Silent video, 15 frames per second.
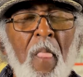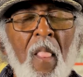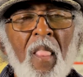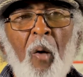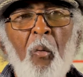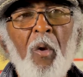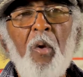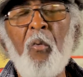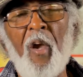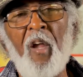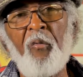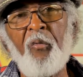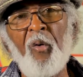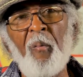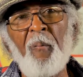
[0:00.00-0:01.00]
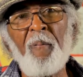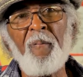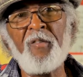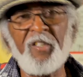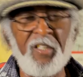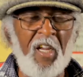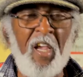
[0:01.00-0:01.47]
Now, we went from
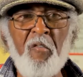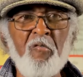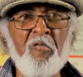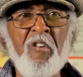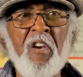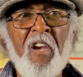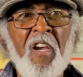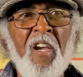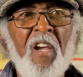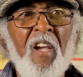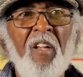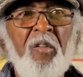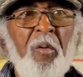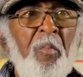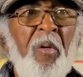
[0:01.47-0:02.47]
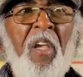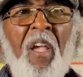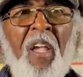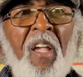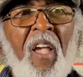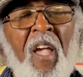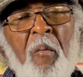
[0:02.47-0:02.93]
slavery to
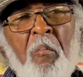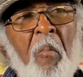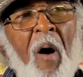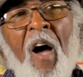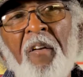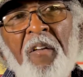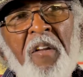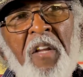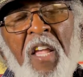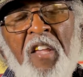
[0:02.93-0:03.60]
being a modern-day